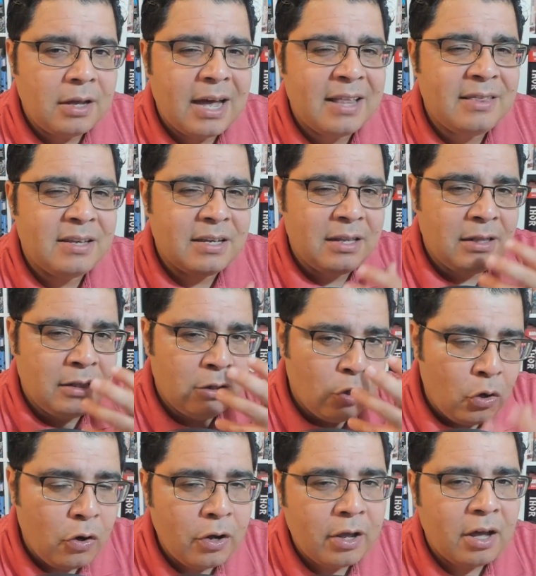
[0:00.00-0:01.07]
and the
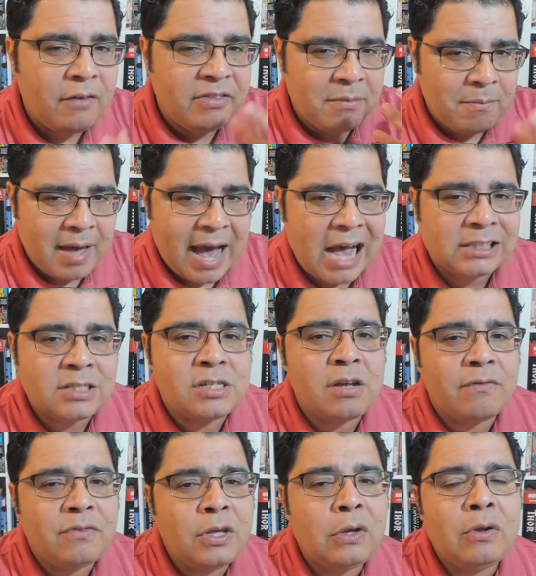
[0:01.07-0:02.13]
look of the Masters of
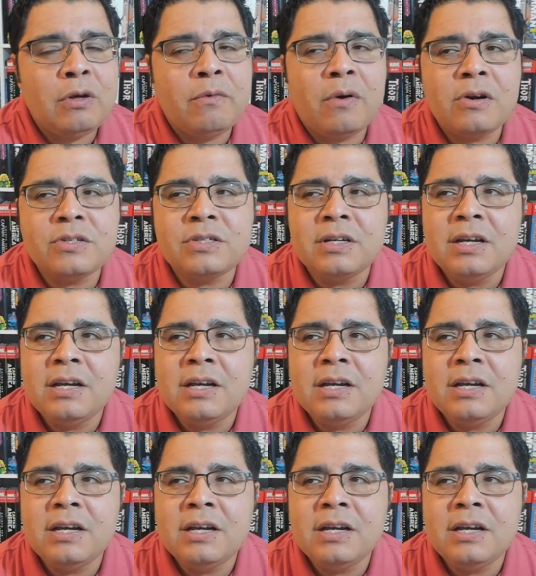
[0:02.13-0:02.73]
the Universe,